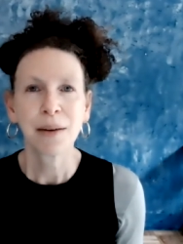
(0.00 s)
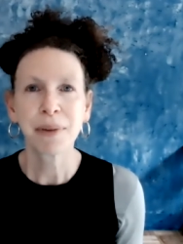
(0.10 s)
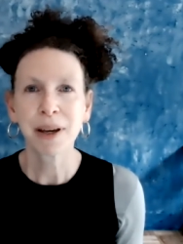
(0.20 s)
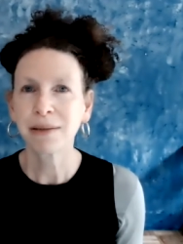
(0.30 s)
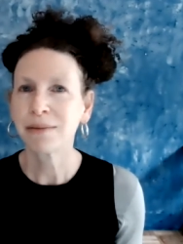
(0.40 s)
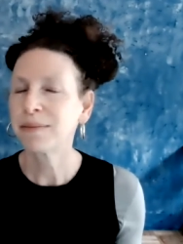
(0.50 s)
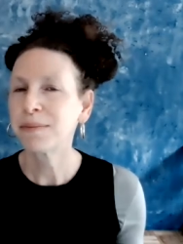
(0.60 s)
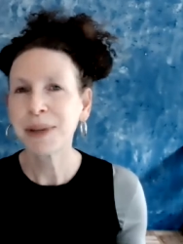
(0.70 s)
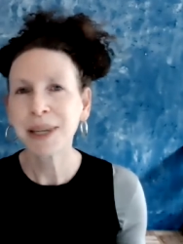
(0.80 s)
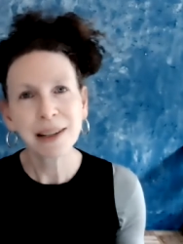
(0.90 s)
but
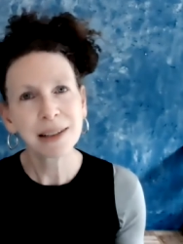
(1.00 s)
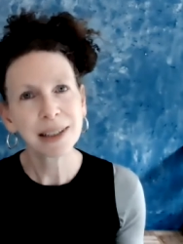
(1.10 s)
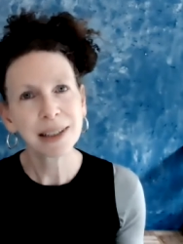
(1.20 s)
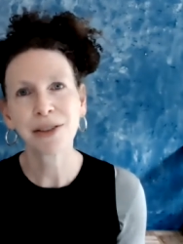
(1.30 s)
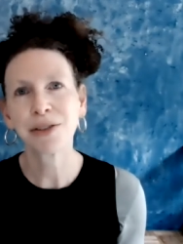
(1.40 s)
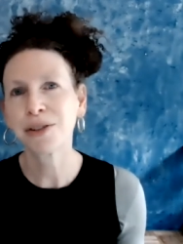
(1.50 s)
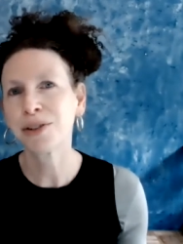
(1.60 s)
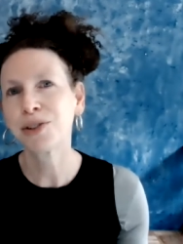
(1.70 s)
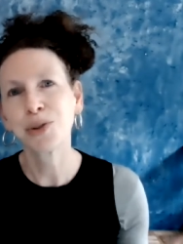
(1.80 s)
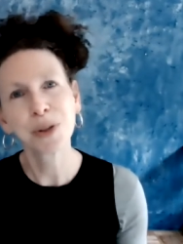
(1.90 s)
being
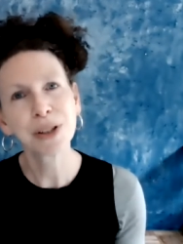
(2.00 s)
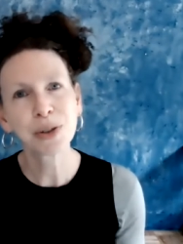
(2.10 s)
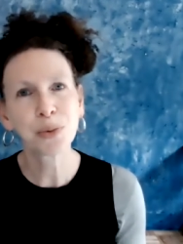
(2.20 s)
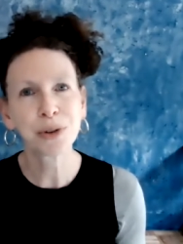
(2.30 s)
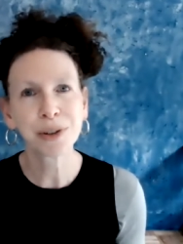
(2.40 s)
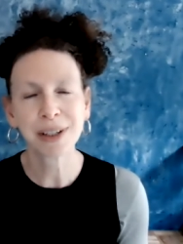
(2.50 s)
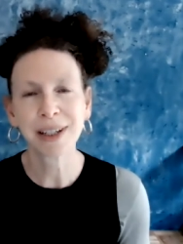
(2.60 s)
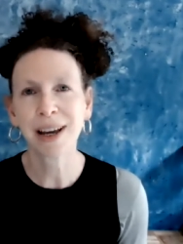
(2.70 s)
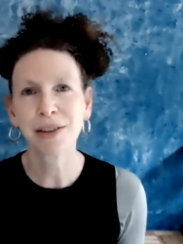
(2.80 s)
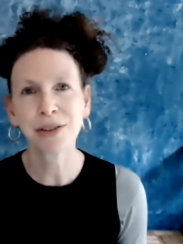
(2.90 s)
together, doing this work
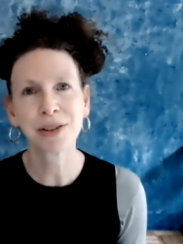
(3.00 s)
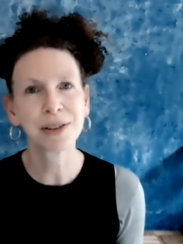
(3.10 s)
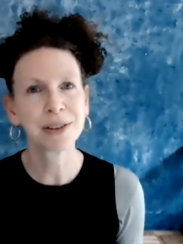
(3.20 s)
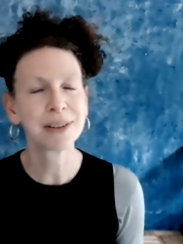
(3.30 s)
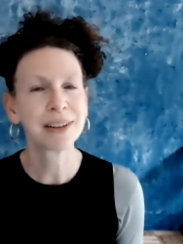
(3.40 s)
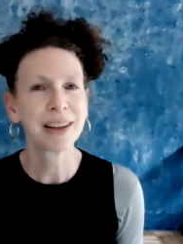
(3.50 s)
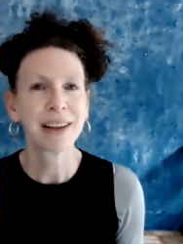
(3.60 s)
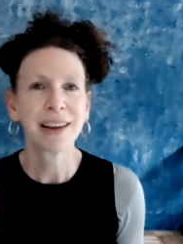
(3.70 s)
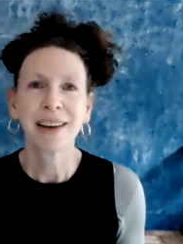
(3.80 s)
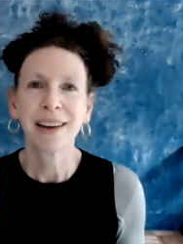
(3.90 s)
together,
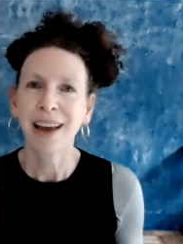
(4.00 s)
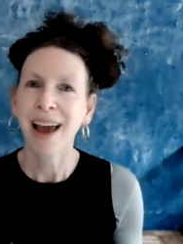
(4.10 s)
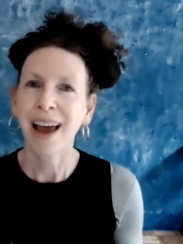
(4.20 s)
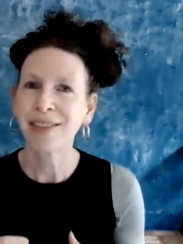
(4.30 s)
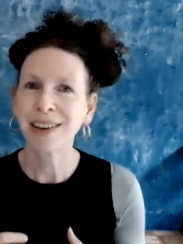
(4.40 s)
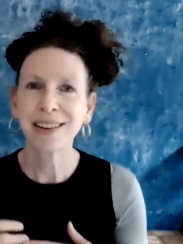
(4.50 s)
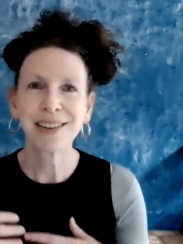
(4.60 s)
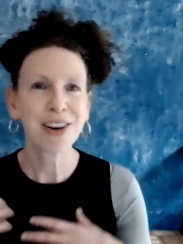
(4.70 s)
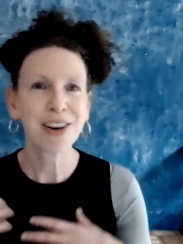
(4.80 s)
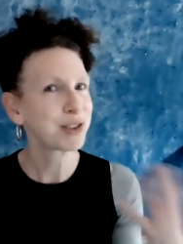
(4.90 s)
having
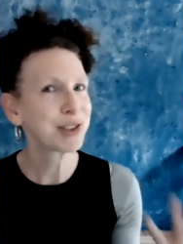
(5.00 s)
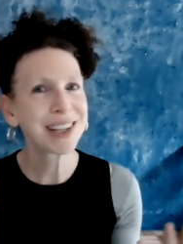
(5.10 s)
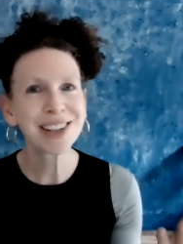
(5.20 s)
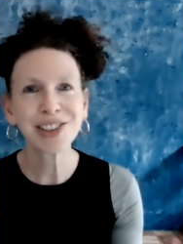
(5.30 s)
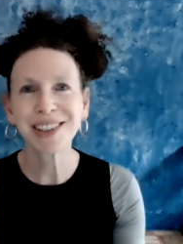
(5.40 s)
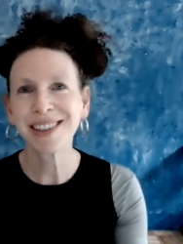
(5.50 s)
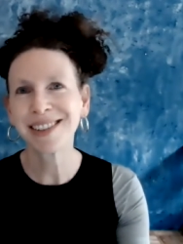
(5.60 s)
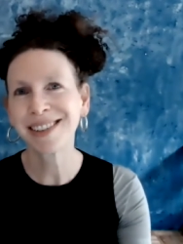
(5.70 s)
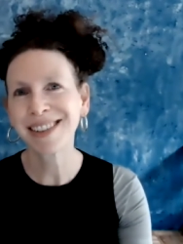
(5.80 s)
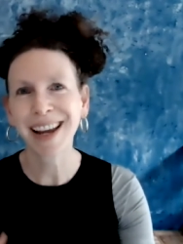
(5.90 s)

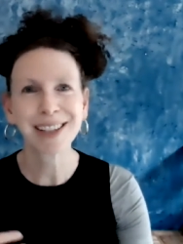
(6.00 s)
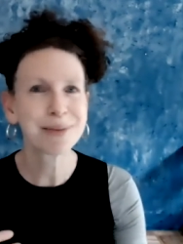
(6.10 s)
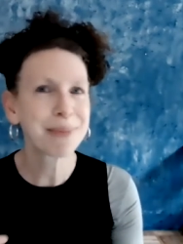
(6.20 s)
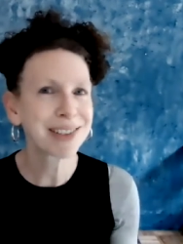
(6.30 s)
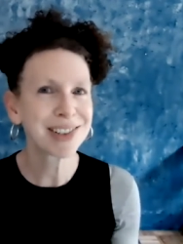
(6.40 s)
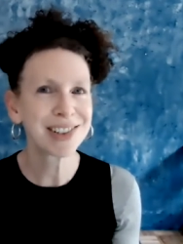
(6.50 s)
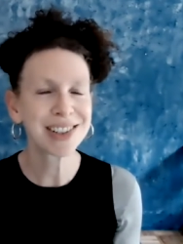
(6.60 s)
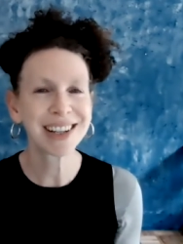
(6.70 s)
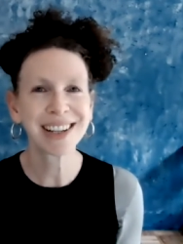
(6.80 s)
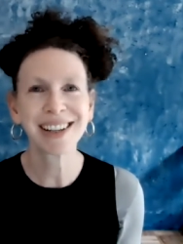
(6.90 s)
conversations, text
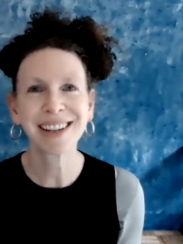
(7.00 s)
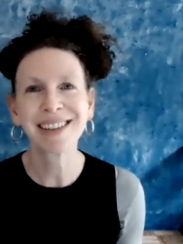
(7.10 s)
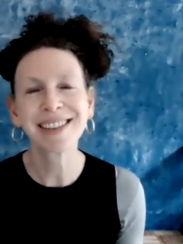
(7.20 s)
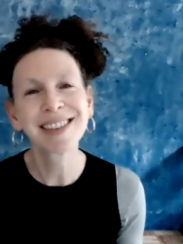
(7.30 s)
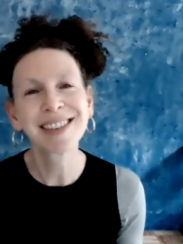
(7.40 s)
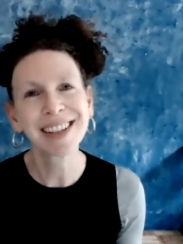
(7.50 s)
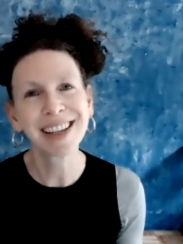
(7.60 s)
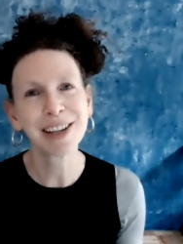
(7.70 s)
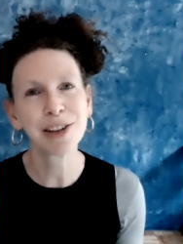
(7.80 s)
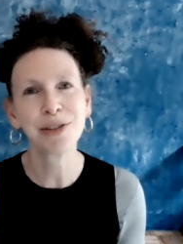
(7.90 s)
messaging,
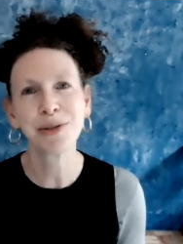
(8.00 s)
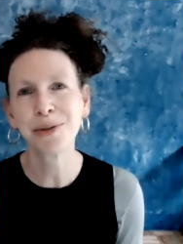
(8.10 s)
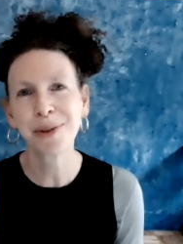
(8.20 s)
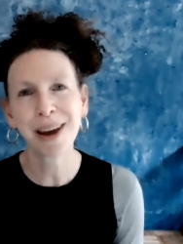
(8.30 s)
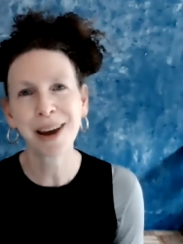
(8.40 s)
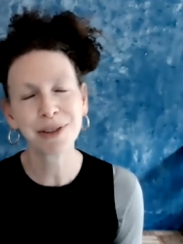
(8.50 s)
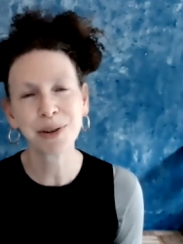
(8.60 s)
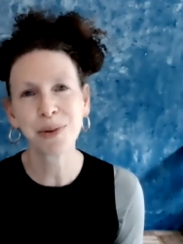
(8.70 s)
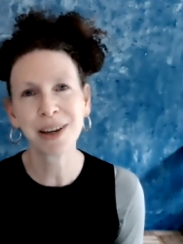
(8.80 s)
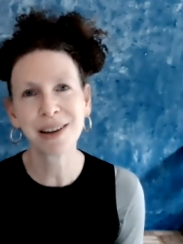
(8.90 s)
seeing you
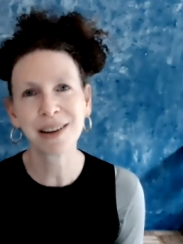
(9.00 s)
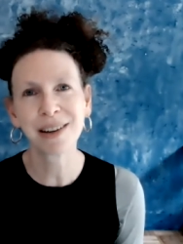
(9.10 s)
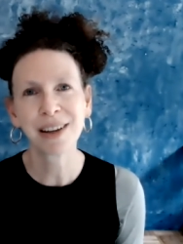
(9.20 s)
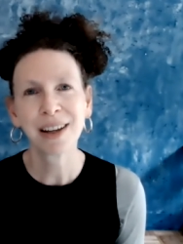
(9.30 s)
every week.